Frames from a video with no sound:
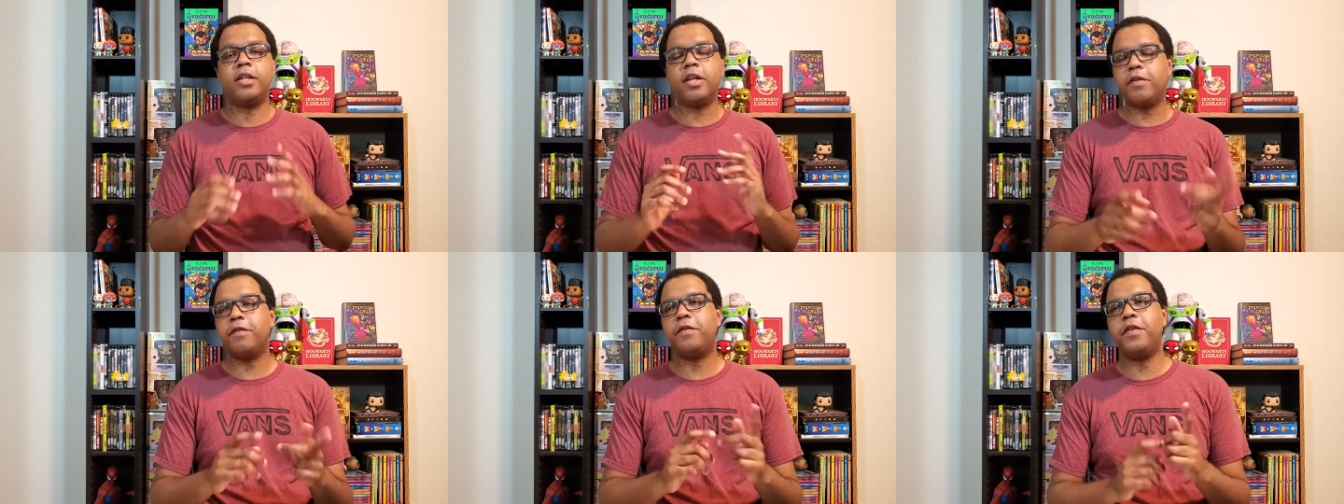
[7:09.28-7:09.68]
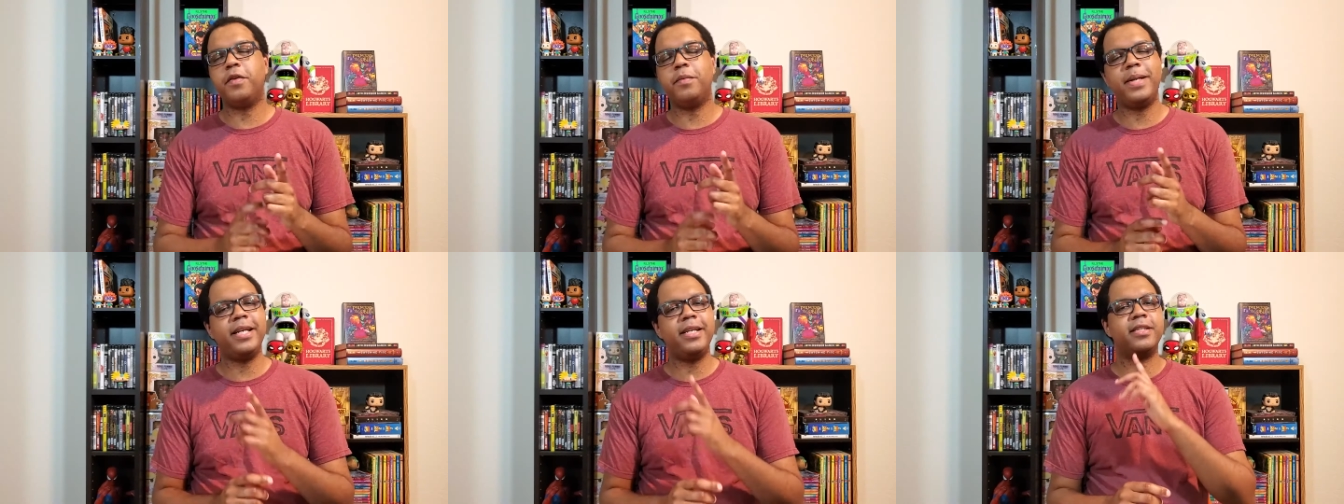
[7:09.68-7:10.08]
Another
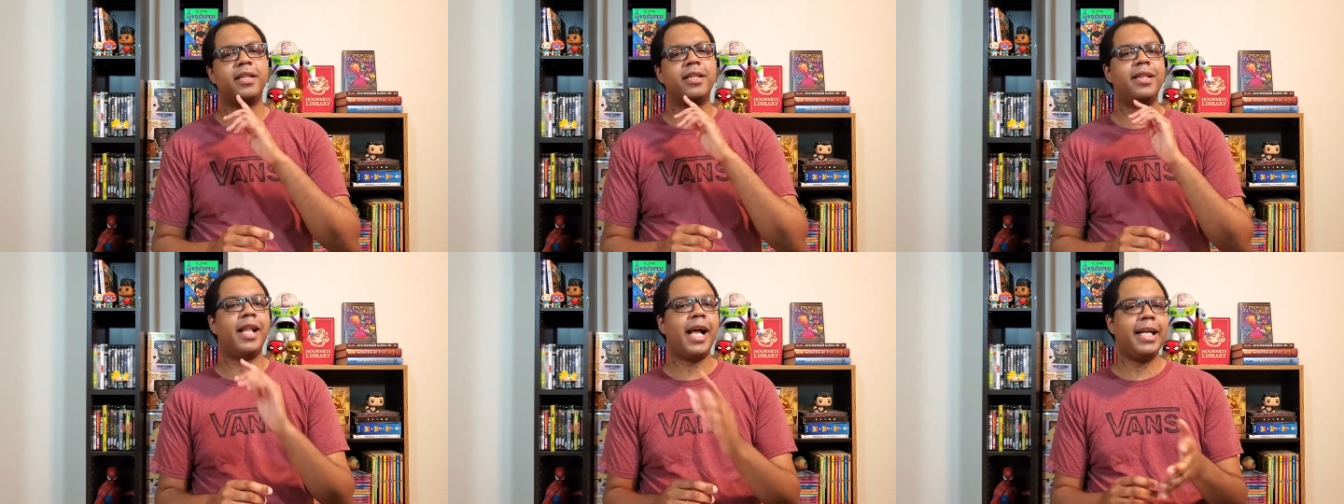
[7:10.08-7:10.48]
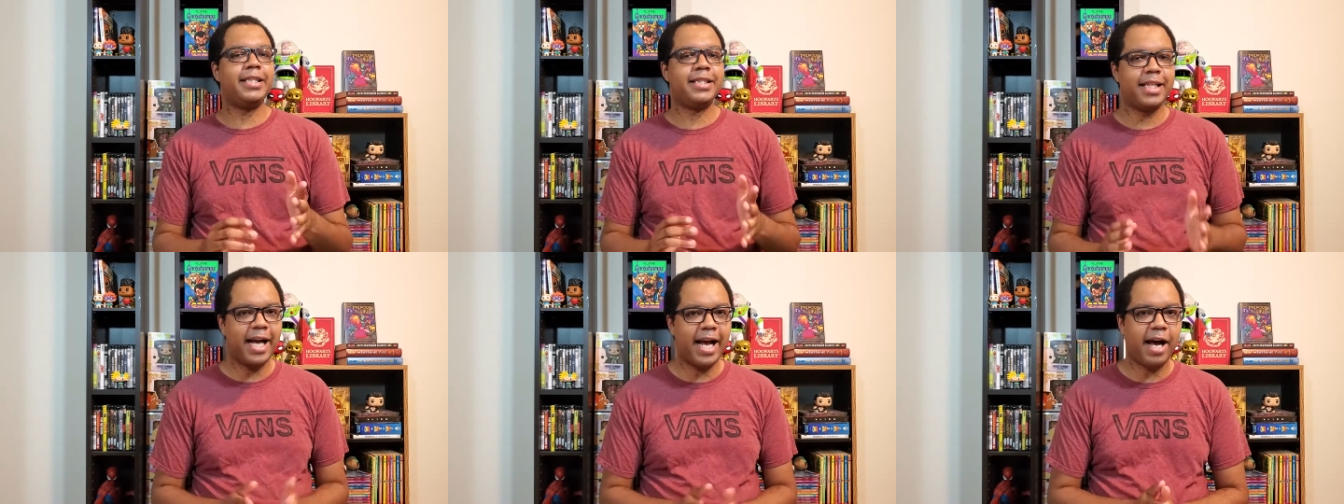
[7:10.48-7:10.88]
film is
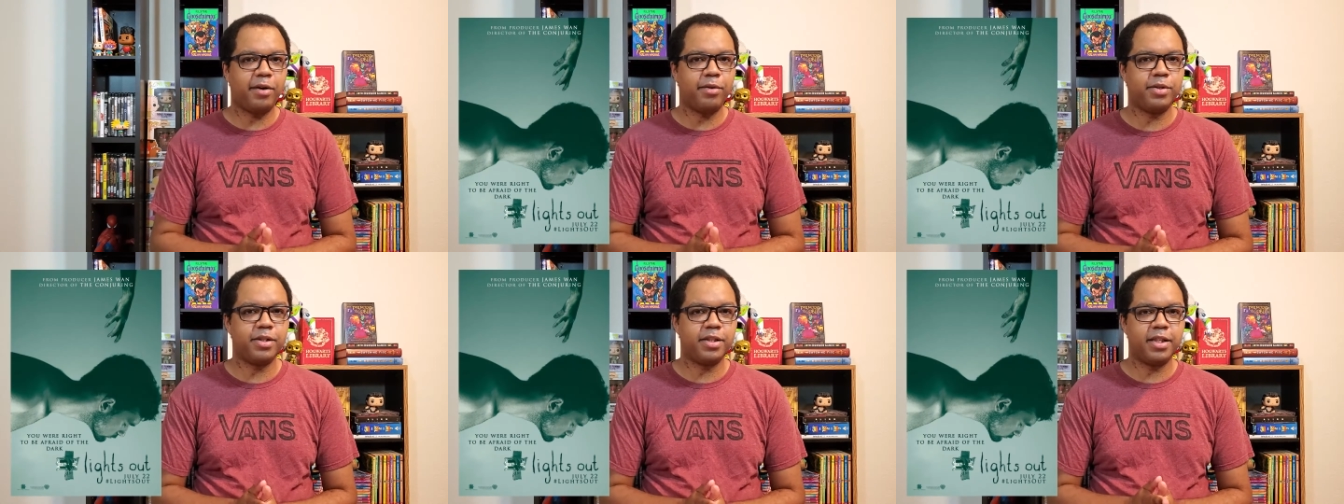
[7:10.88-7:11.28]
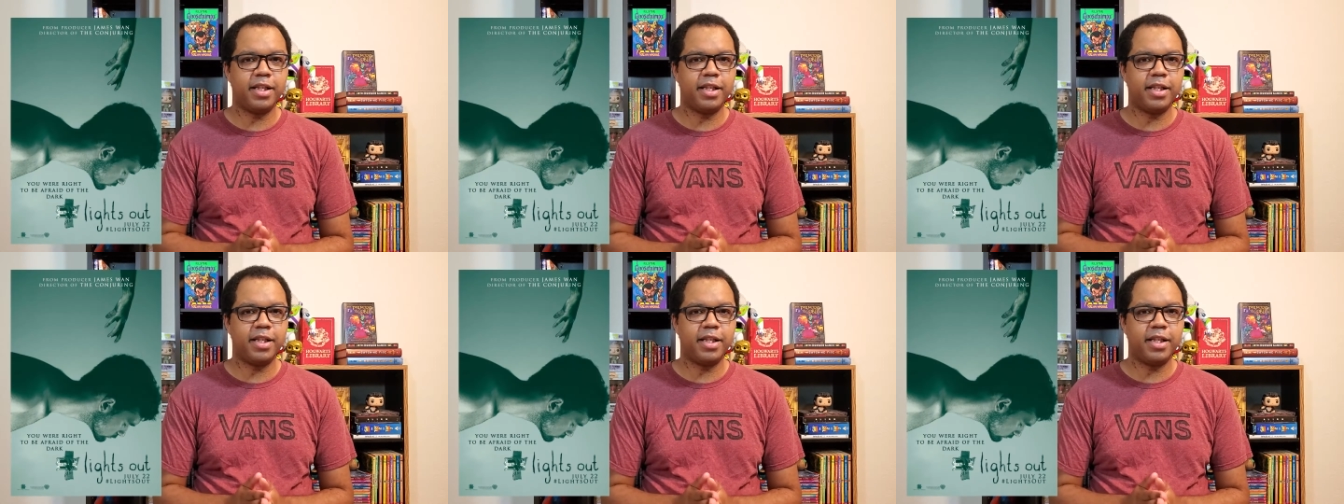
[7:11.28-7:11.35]
Lights Out.